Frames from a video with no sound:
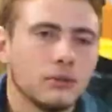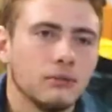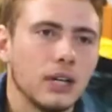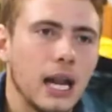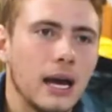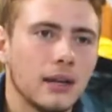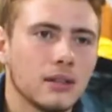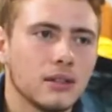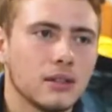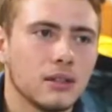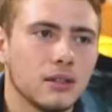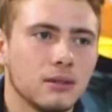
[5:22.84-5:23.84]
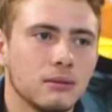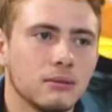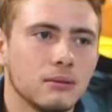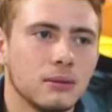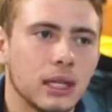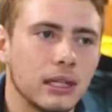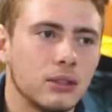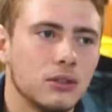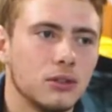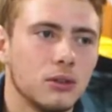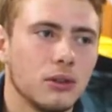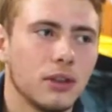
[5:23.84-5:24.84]
Relax? I
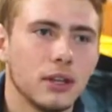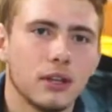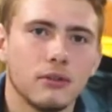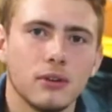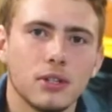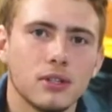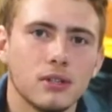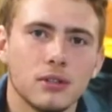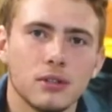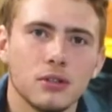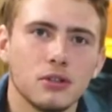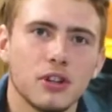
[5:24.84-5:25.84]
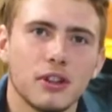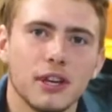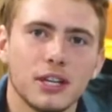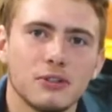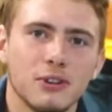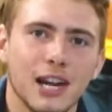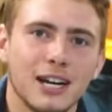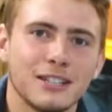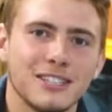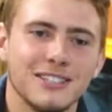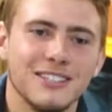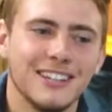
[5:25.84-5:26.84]
don't think there is such a thing as
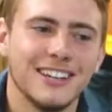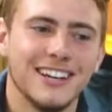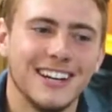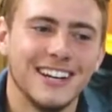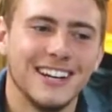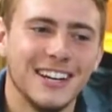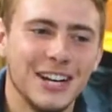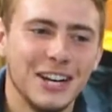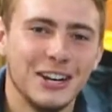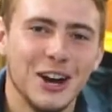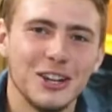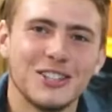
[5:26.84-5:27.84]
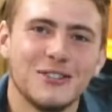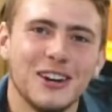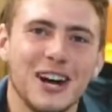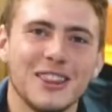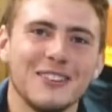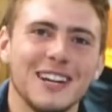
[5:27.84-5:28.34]
relaxing, not as a father